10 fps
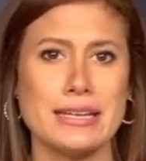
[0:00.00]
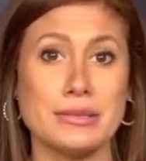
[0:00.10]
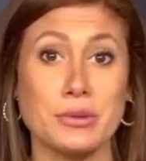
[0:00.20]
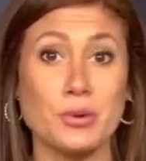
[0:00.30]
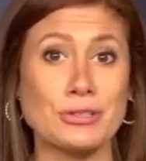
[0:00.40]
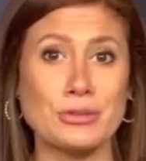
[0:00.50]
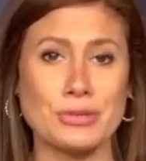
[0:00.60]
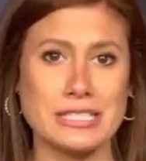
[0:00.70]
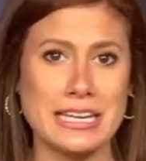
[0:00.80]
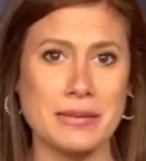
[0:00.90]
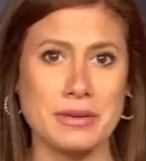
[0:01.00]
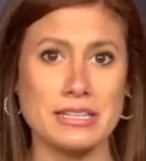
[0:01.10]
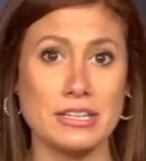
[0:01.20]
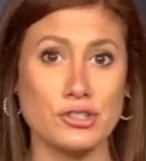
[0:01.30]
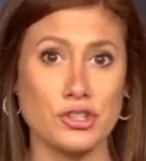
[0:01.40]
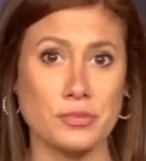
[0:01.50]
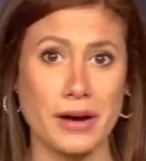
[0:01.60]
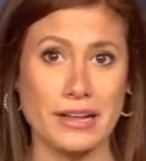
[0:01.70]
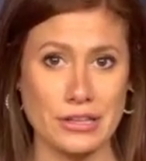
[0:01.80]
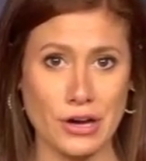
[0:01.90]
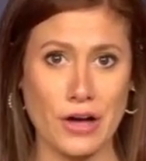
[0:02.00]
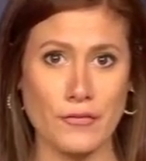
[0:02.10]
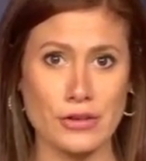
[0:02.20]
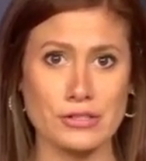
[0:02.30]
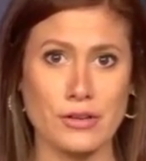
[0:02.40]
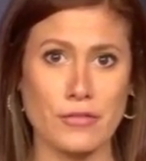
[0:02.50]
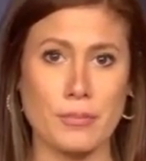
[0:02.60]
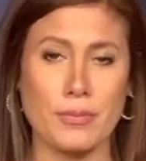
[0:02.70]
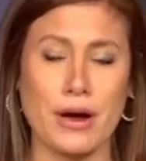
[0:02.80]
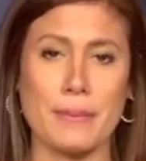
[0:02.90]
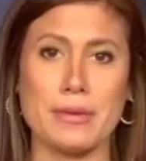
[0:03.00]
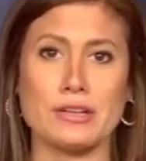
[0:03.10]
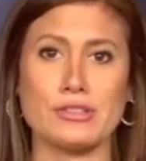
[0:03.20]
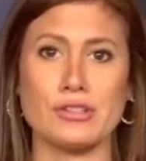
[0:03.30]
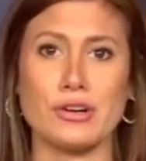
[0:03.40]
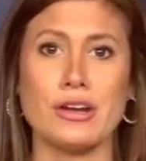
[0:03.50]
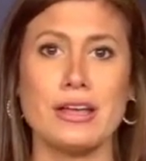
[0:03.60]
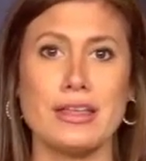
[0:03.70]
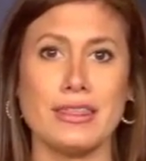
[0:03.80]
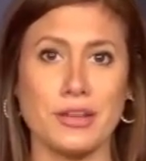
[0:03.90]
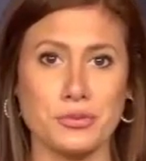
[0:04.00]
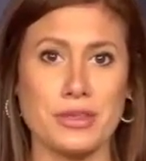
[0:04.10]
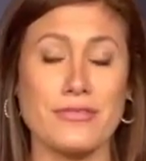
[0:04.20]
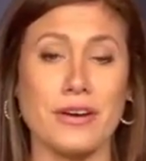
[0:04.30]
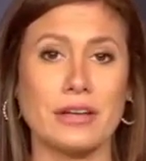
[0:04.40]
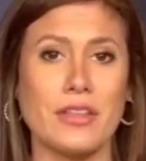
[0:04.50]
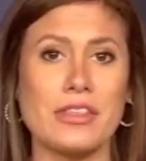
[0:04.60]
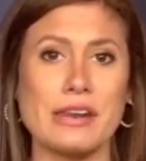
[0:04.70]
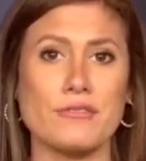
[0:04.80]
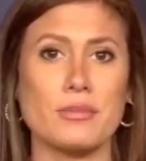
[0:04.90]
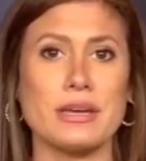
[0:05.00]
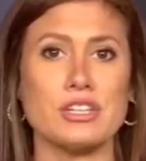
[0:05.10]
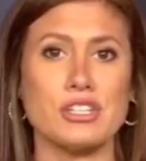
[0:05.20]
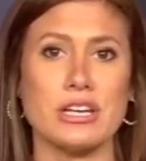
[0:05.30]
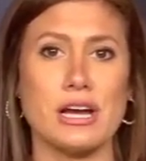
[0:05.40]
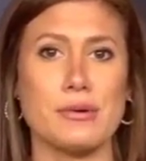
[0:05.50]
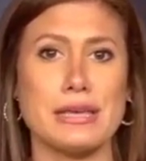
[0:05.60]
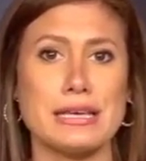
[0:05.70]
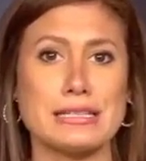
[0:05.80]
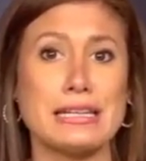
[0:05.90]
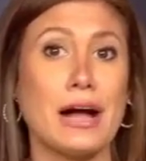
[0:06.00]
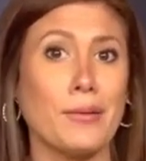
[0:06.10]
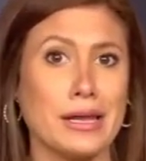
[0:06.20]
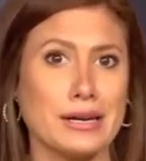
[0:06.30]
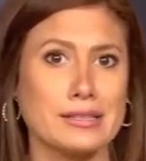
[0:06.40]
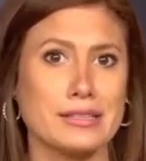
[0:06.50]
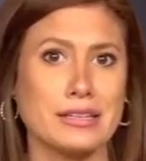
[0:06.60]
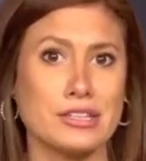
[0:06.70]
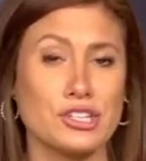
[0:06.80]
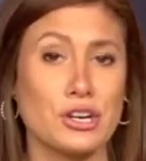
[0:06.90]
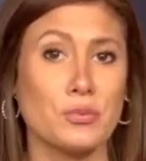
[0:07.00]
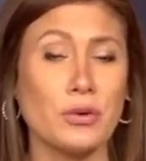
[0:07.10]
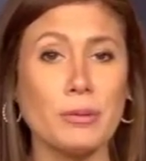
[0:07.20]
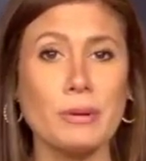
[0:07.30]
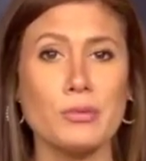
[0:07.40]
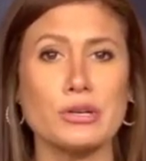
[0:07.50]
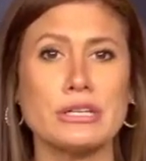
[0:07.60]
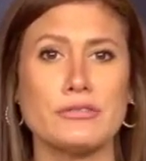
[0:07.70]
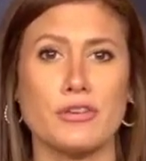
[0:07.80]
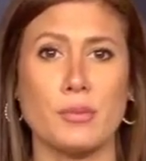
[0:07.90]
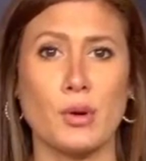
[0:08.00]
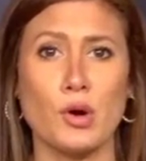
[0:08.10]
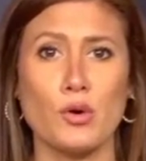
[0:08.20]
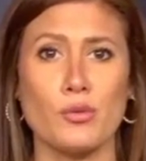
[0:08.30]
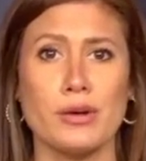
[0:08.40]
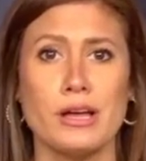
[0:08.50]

Now, according to a statement issued by the office of the prime minister, that's where they found out that information. Now, he is now in isolation and will be working from home.